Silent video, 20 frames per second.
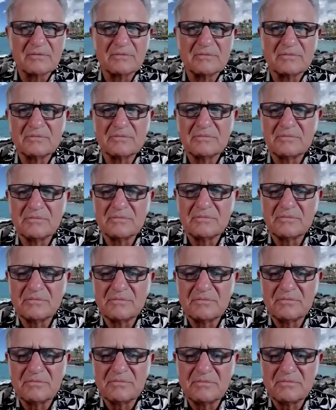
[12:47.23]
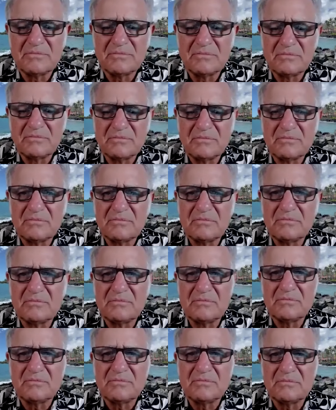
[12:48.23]

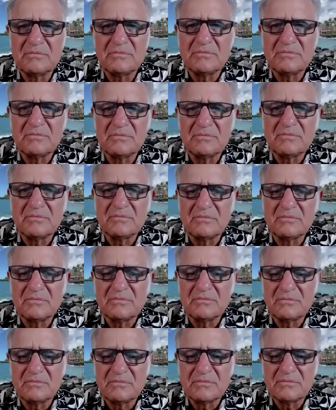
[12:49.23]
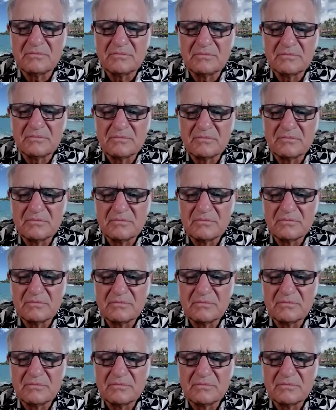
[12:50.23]
[no speech]